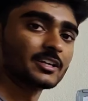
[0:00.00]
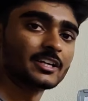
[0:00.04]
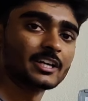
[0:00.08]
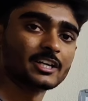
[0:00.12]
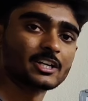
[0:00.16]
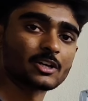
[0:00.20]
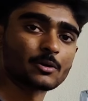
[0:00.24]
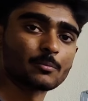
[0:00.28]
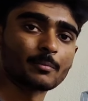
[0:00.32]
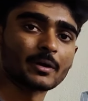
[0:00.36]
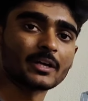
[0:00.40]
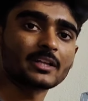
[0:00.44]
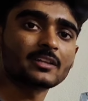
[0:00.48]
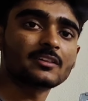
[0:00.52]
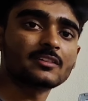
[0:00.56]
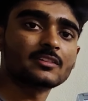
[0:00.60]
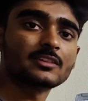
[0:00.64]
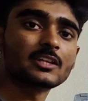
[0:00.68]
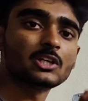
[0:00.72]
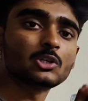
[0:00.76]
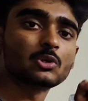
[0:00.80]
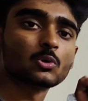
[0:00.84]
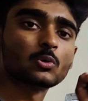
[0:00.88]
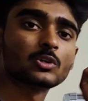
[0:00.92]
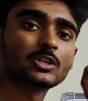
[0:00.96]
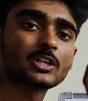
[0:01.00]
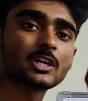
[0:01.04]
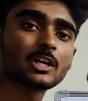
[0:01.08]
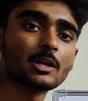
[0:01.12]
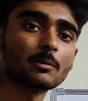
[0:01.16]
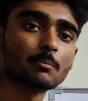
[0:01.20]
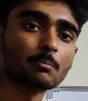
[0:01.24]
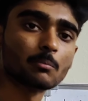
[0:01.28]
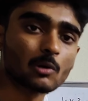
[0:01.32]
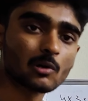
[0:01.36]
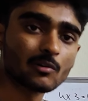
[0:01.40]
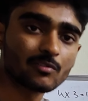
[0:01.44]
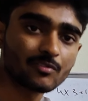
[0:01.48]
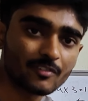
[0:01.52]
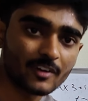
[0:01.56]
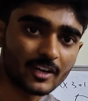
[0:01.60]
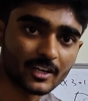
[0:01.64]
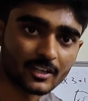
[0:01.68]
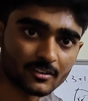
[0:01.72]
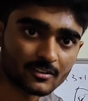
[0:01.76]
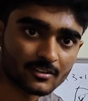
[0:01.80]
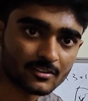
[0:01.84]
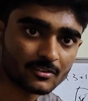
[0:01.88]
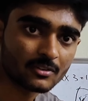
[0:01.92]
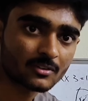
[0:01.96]
determine the total number of
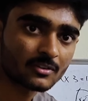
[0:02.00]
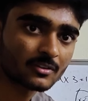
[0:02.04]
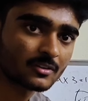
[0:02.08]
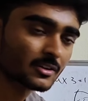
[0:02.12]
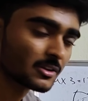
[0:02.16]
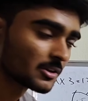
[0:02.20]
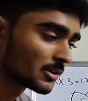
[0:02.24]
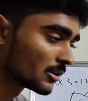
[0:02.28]
weights.